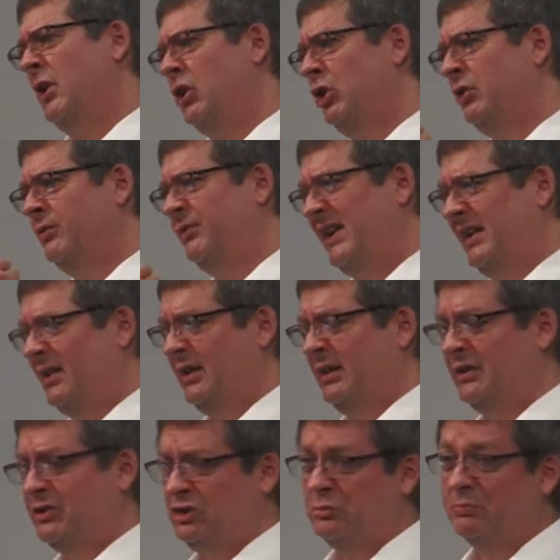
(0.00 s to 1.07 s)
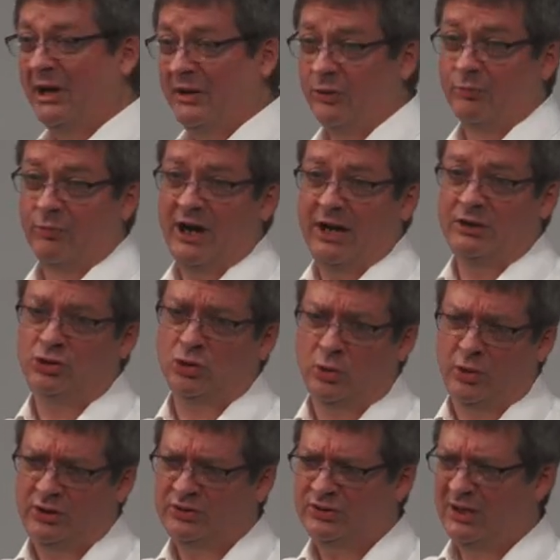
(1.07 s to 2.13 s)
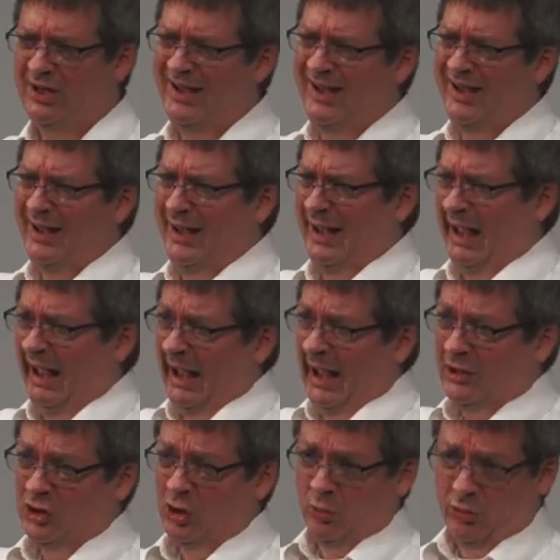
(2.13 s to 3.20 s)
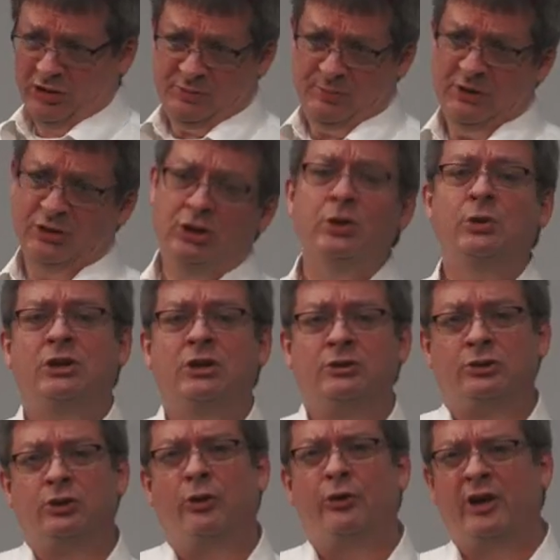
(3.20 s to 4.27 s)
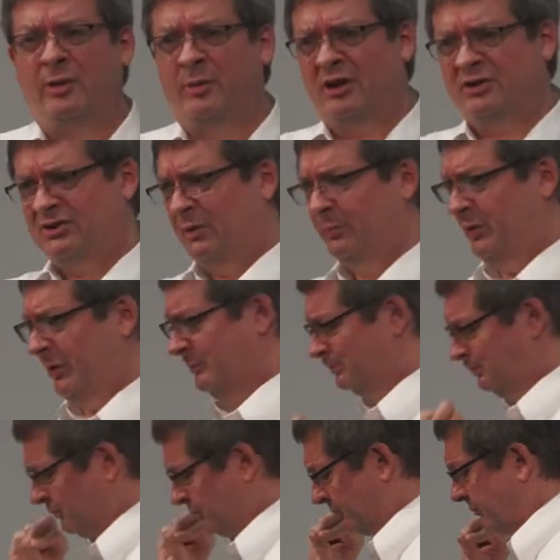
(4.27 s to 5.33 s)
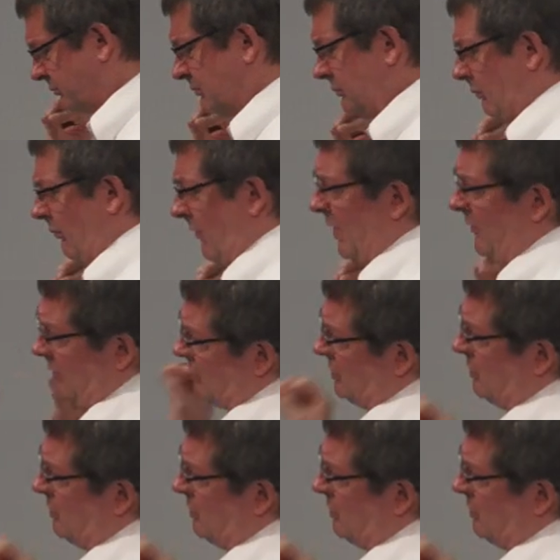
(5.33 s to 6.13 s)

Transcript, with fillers: a good feeling that you made the right choice. And you don't want to spend two years learning about something and then